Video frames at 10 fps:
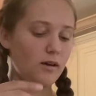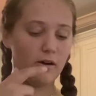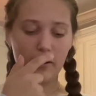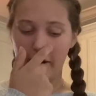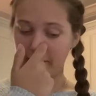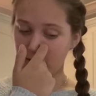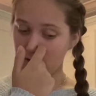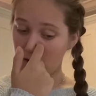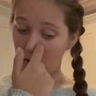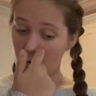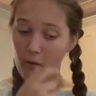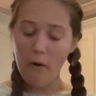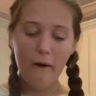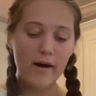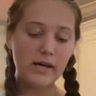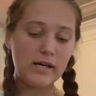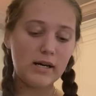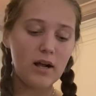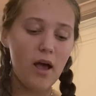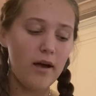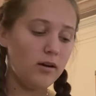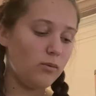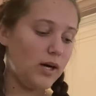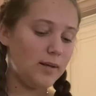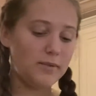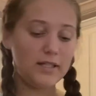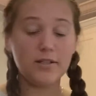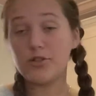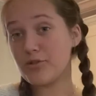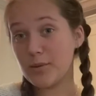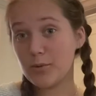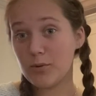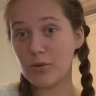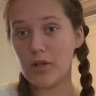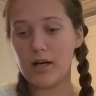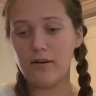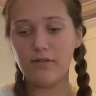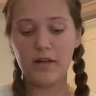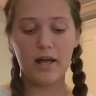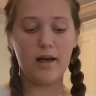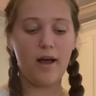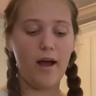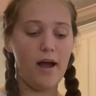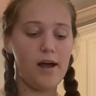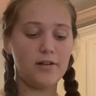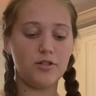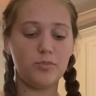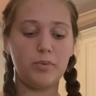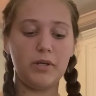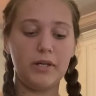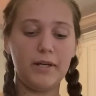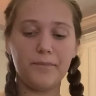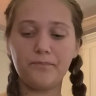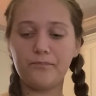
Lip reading: Alright, so while I'm letting the shrimp cool off, I just put